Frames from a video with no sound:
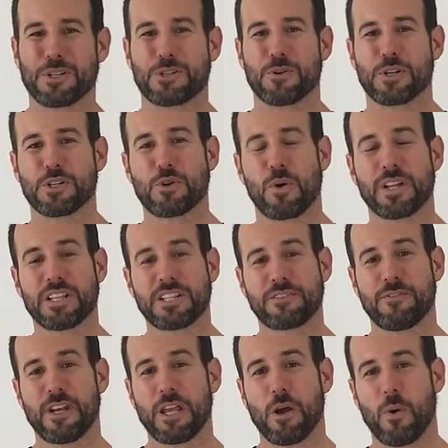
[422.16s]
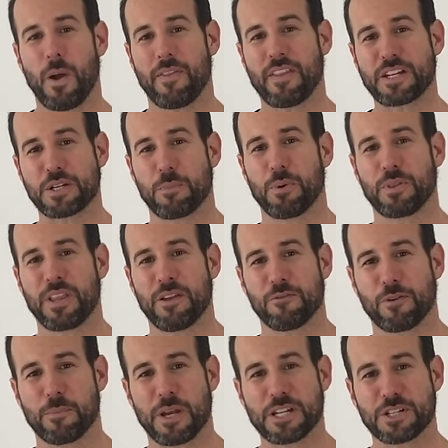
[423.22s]
that you enjoyed this video and that you'll put the
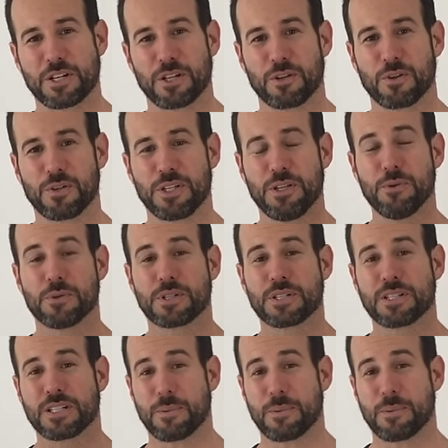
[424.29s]
information to good use.